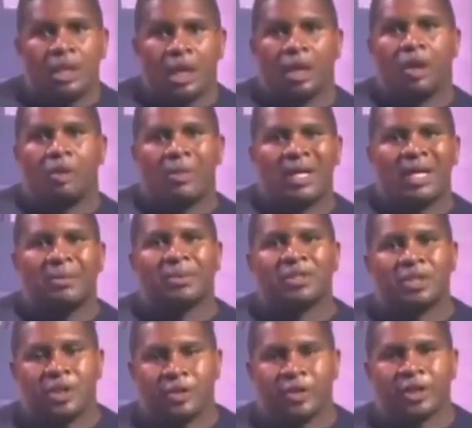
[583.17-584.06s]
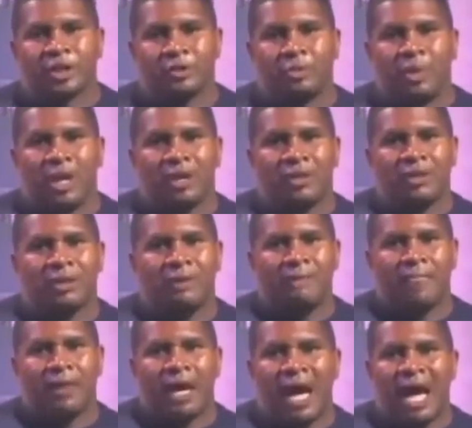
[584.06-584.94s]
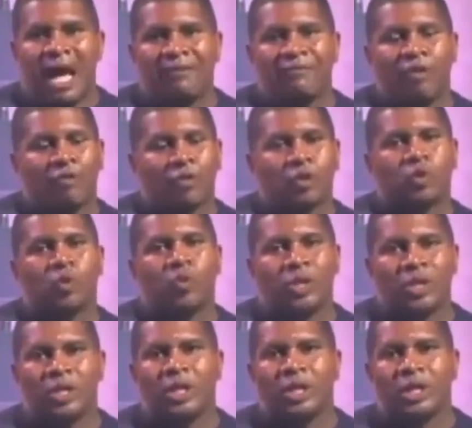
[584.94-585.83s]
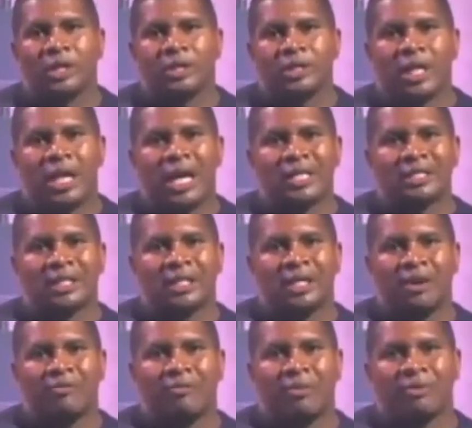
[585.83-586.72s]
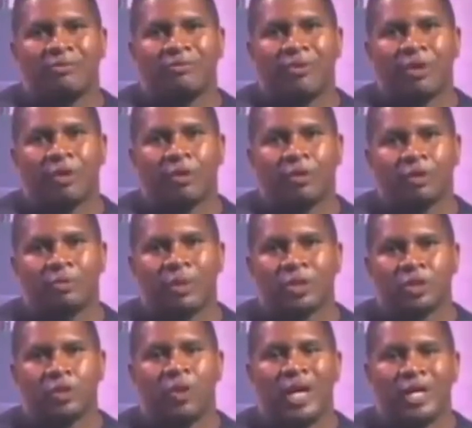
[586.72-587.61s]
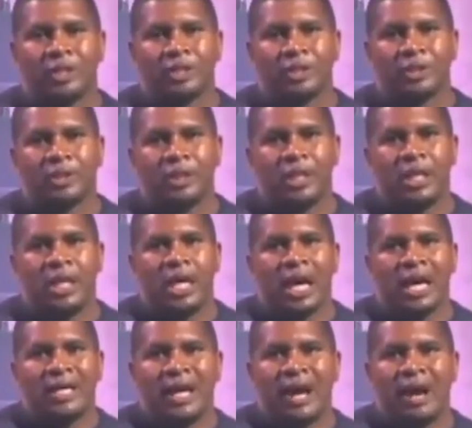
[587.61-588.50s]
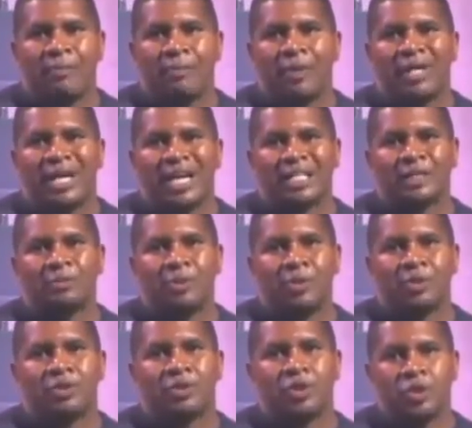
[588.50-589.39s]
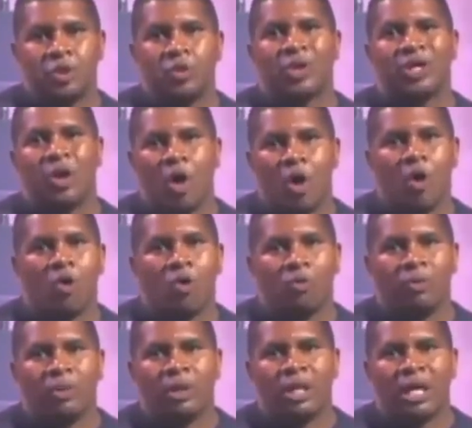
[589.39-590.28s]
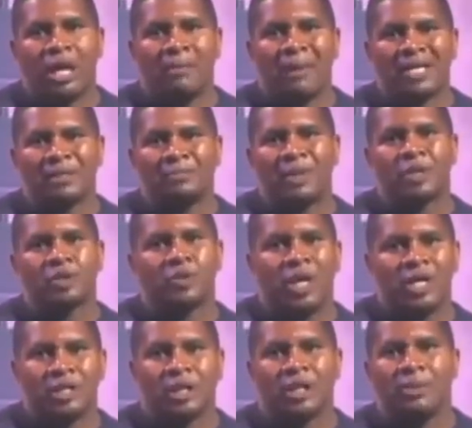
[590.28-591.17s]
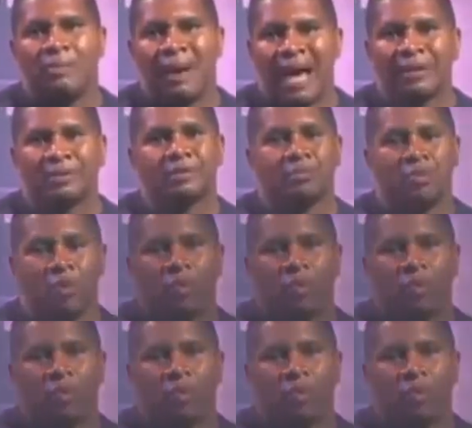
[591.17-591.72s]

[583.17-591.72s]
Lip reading: Hello, my name is Derek Smith. I have over 20 years as a government federal special agent, and now I bring that experience to you at home in my Special Agent Combatives